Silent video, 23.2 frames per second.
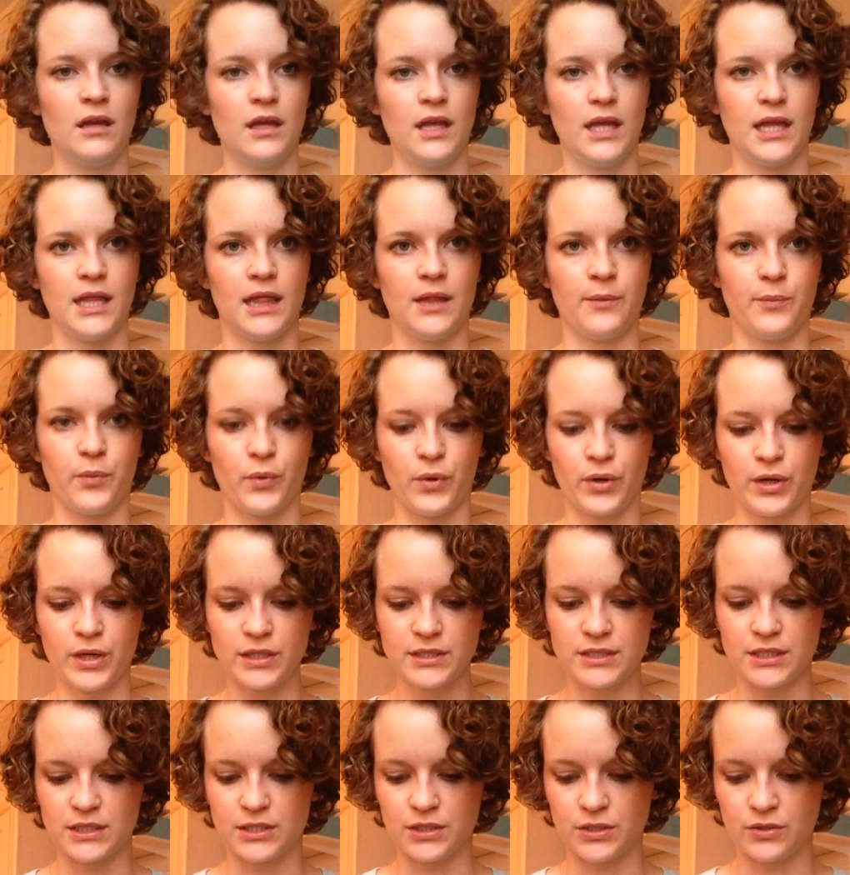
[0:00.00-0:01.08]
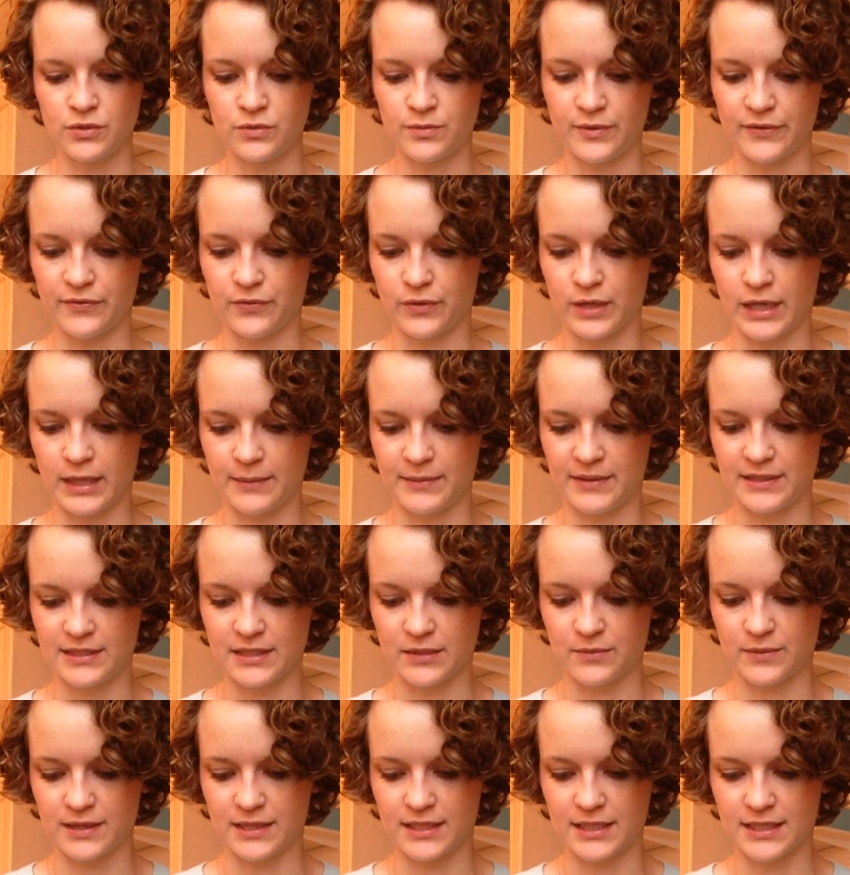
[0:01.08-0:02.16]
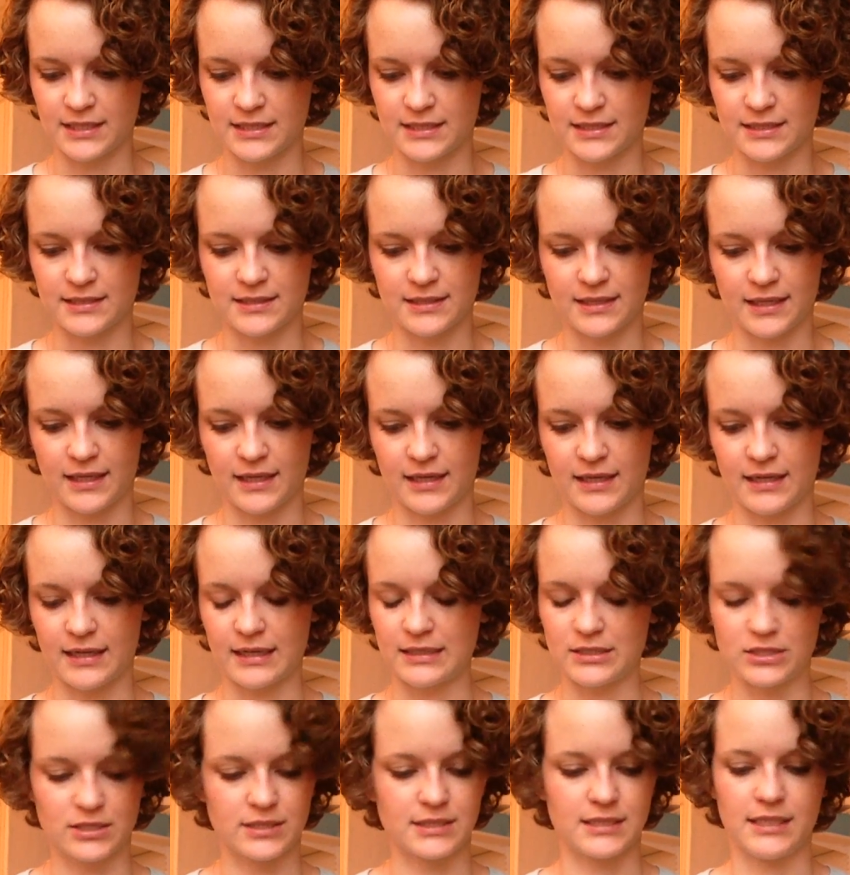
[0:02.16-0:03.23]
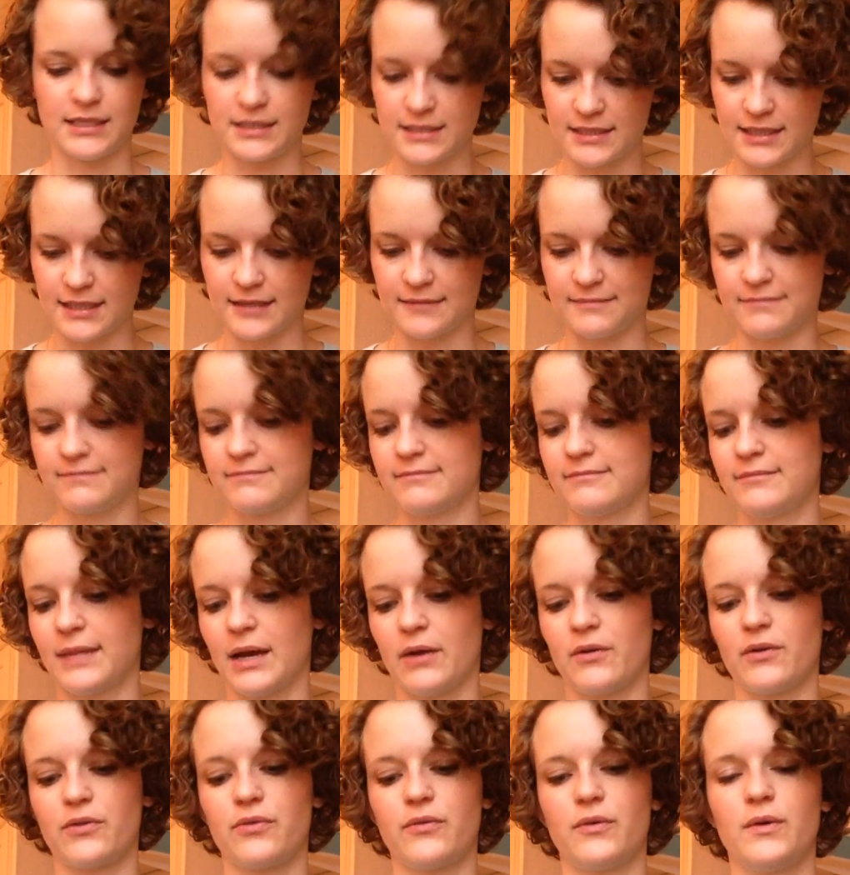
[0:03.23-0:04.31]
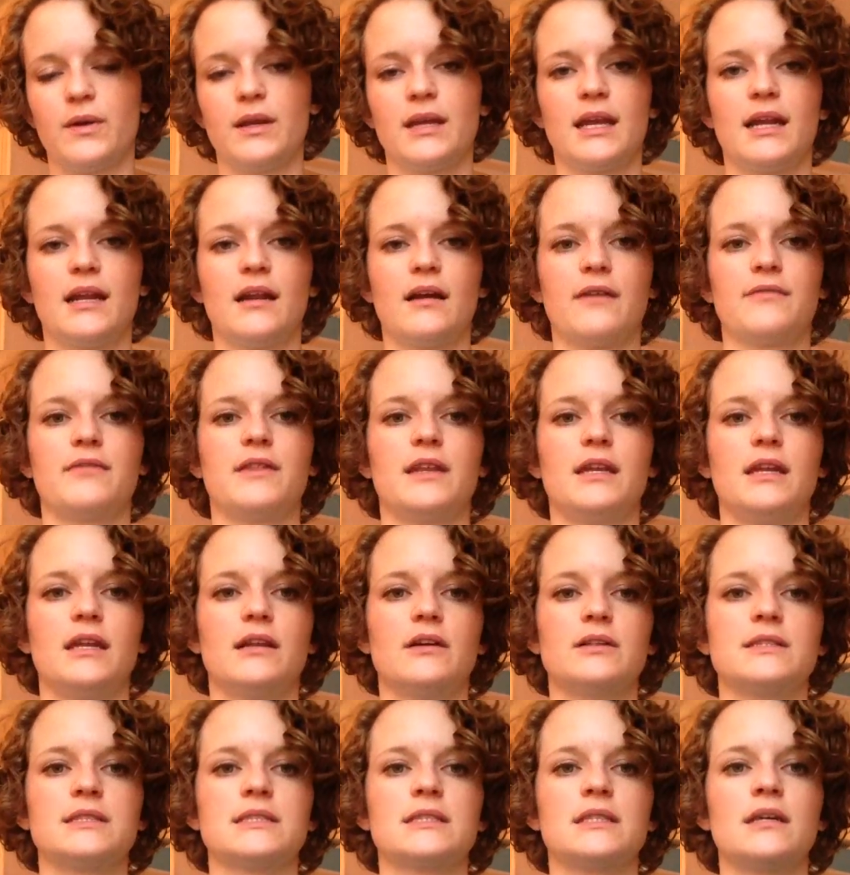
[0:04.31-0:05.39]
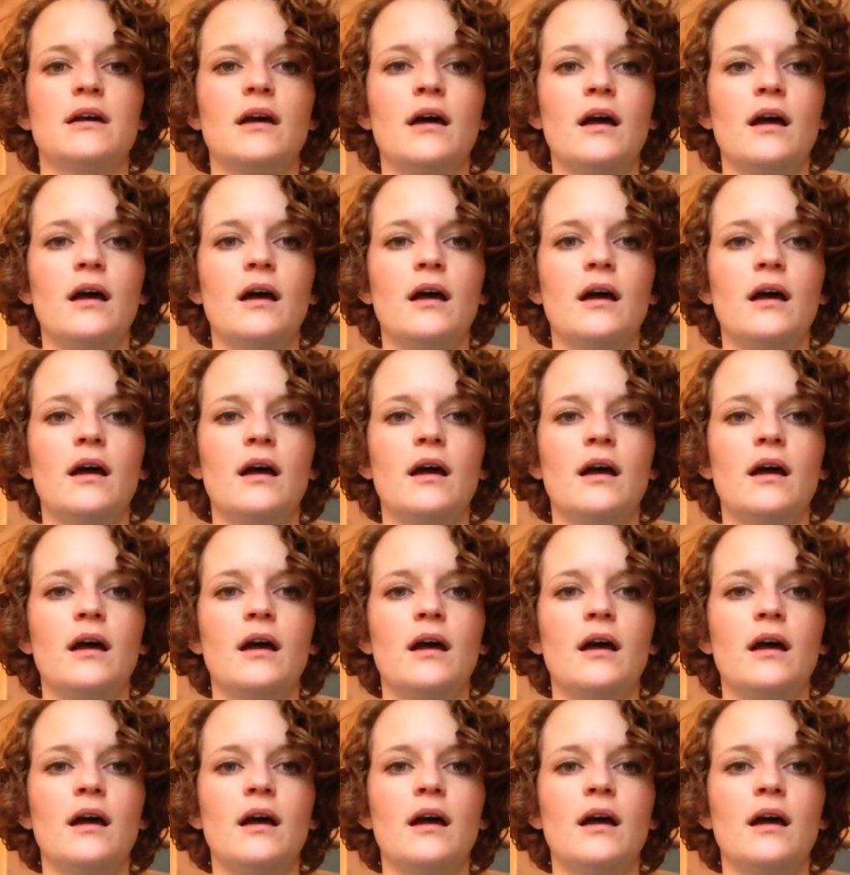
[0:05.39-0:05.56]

in the border to do before I'll be done with this, and I just need to power through and get it off the needles.